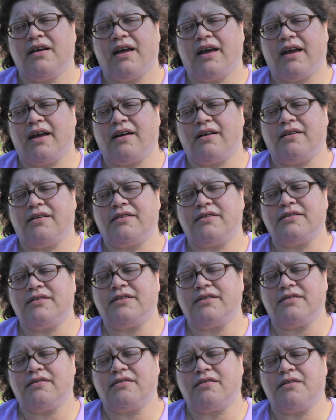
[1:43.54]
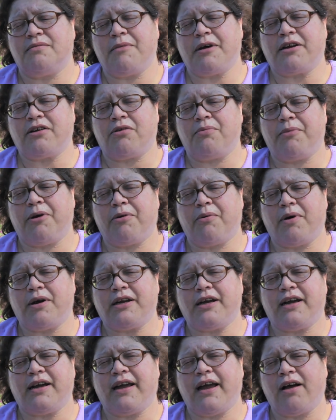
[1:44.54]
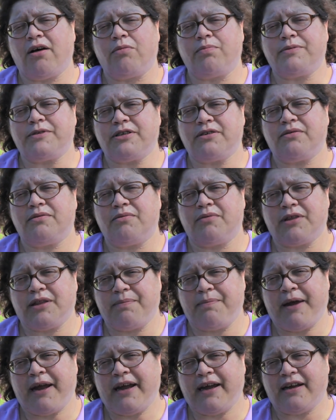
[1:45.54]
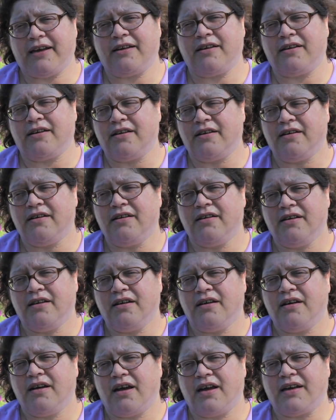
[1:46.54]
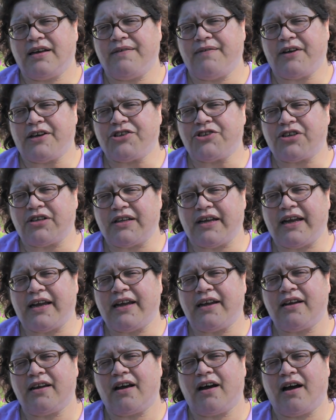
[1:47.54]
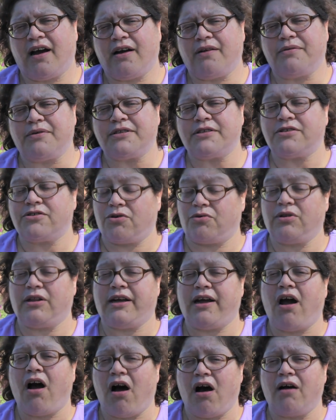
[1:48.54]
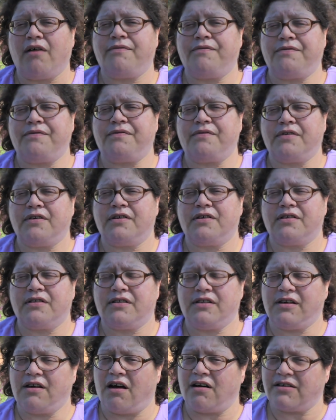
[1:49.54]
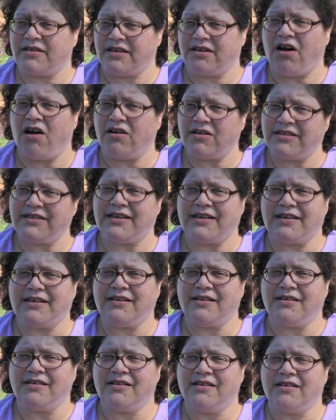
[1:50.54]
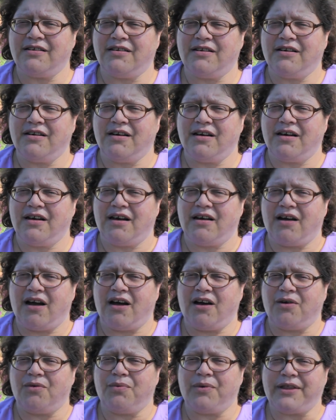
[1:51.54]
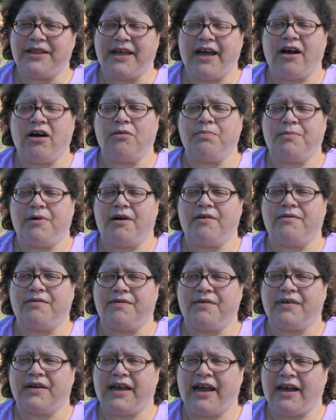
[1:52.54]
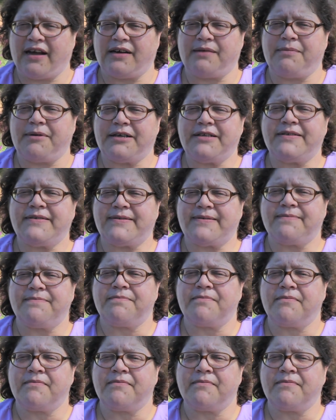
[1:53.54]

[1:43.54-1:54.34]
And the medical marijuana helped with the pain, and eventually I was totally off the OxyContin uh, with the help of cannabis.